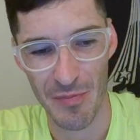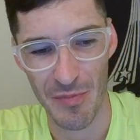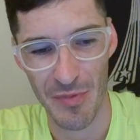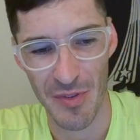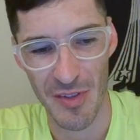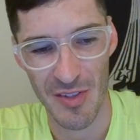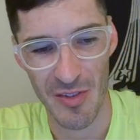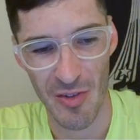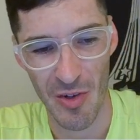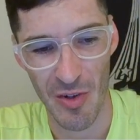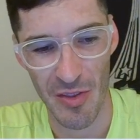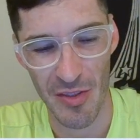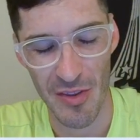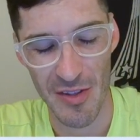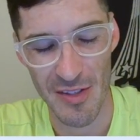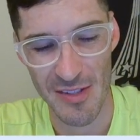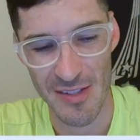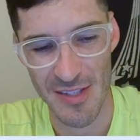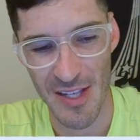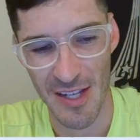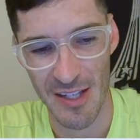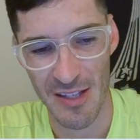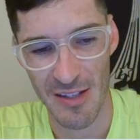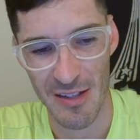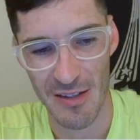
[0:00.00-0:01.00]
the
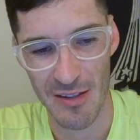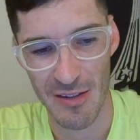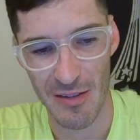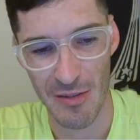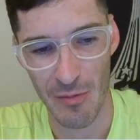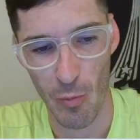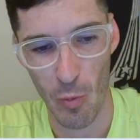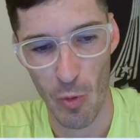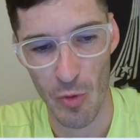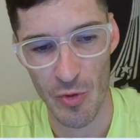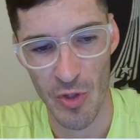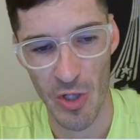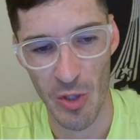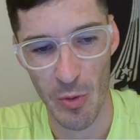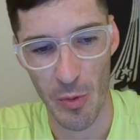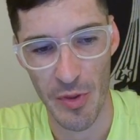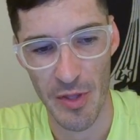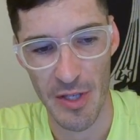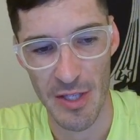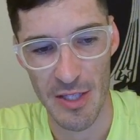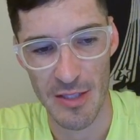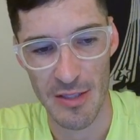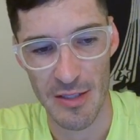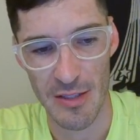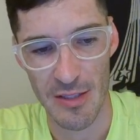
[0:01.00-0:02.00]
second word starting with
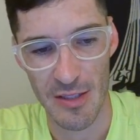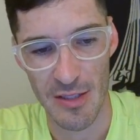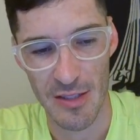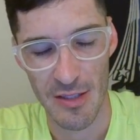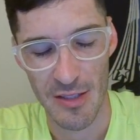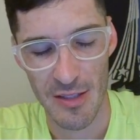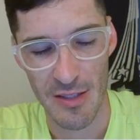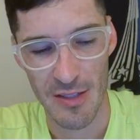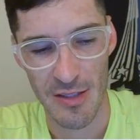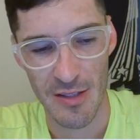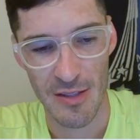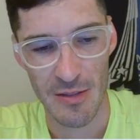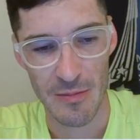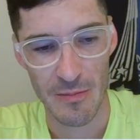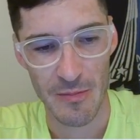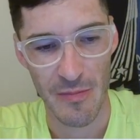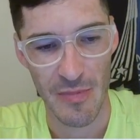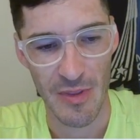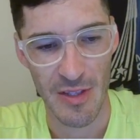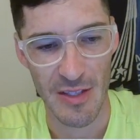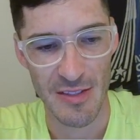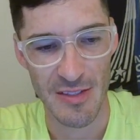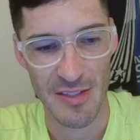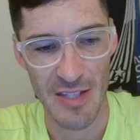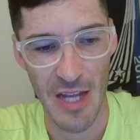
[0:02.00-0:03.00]
an E.
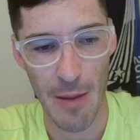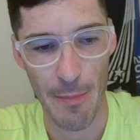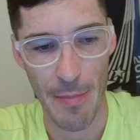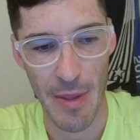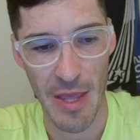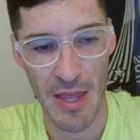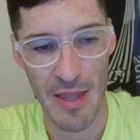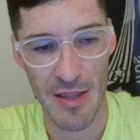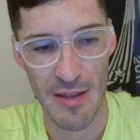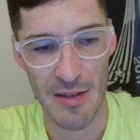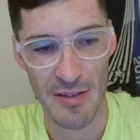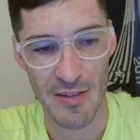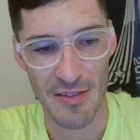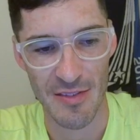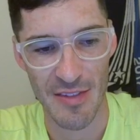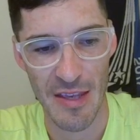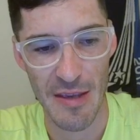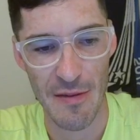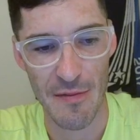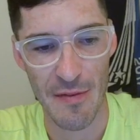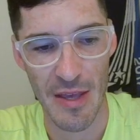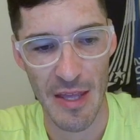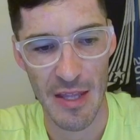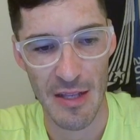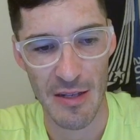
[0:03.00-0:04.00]
Stop end.
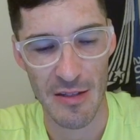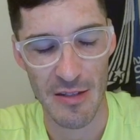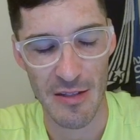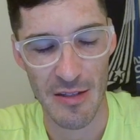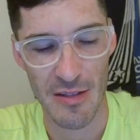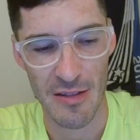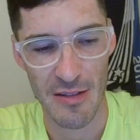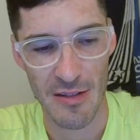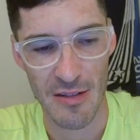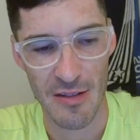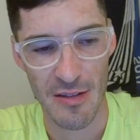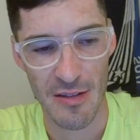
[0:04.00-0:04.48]
Save end.